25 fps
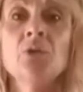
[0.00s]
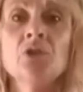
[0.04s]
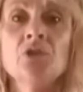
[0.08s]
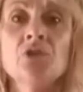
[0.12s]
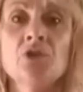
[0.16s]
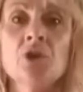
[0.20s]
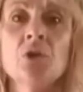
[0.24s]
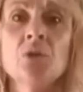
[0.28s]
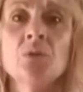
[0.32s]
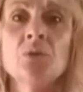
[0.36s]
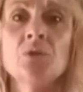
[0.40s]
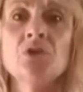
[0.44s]

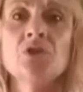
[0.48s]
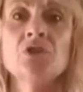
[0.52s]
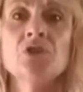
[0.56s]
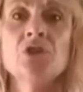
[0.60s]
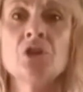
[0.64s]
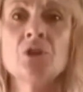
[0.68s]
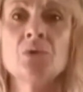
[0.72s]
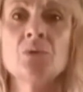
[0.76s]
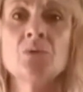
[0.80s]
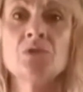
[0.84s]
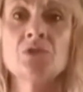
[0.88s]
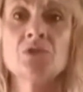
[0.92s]
could always
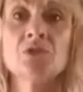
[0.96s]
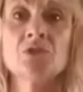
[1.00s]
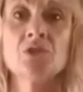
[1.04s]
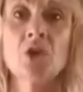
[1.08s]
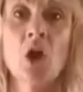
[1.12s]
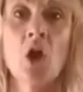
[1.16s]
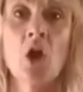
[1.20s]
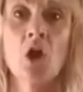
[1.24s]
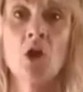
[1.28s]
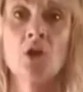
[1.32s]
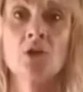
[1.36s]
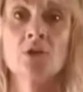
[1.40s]
use
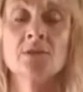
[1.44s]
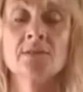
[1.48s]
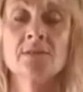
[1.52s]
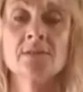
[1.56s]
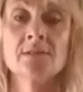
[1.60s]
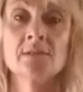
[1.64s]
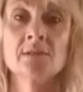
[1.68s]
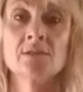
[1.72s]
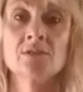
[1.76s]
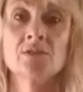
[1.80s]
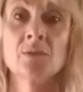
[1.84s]
socks.